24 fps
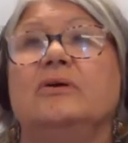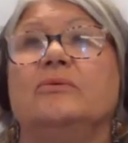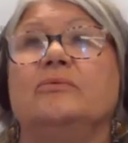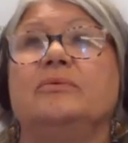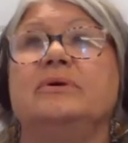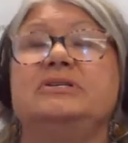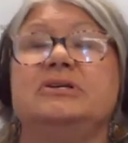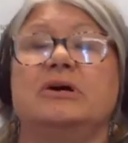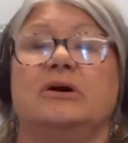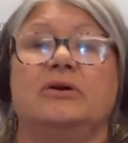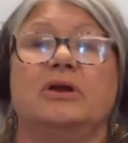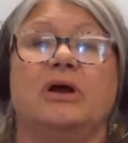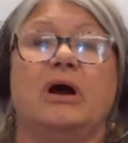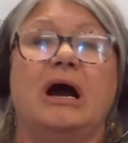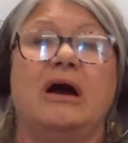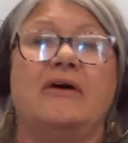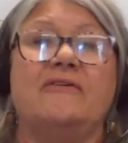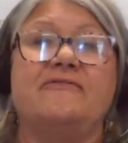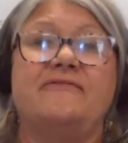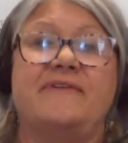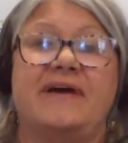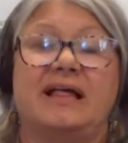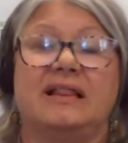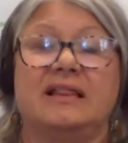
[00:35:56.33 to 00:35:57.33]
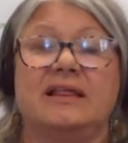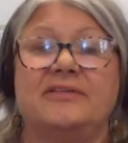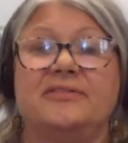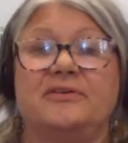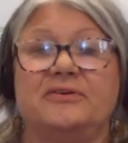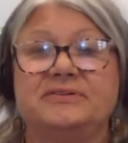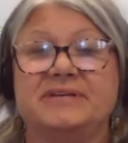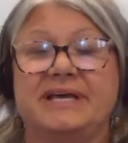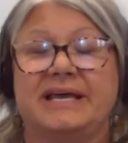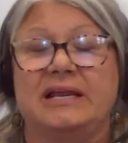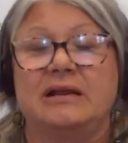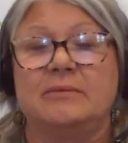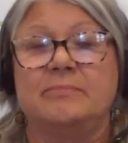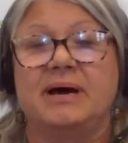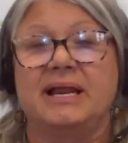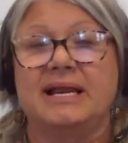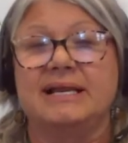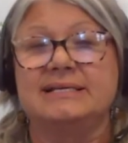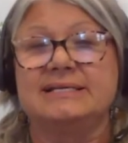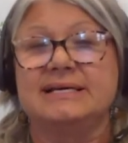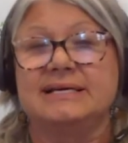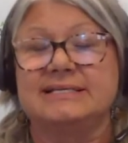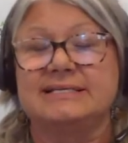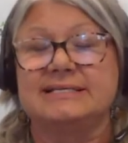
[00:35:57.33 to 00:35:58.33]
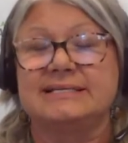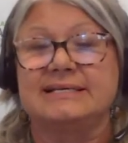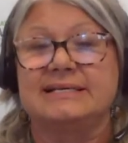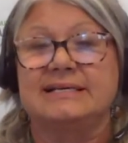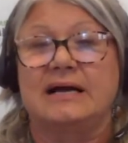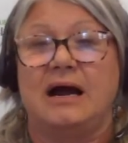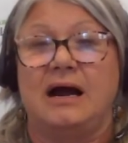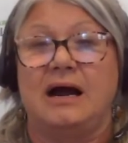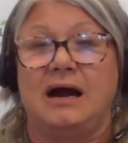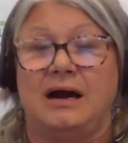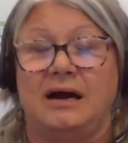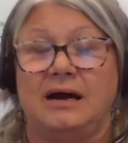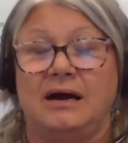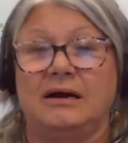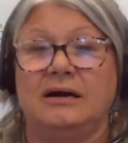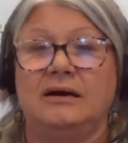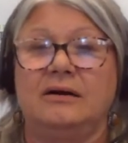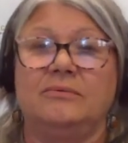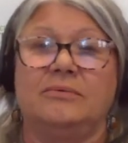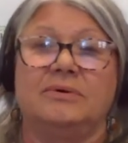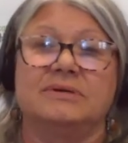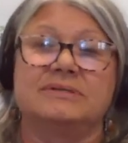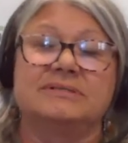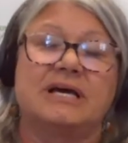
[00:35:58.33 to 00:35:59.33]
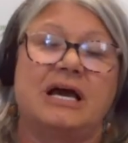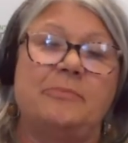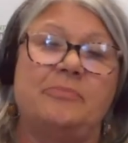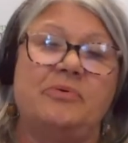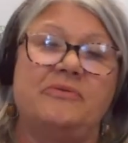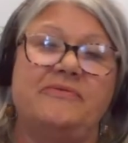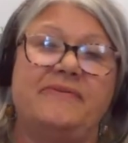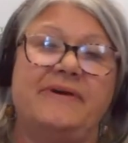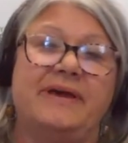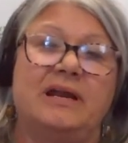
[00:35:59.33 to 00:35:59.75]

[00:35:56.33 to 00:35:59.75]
We don't know how valid those antibody testing are, what type of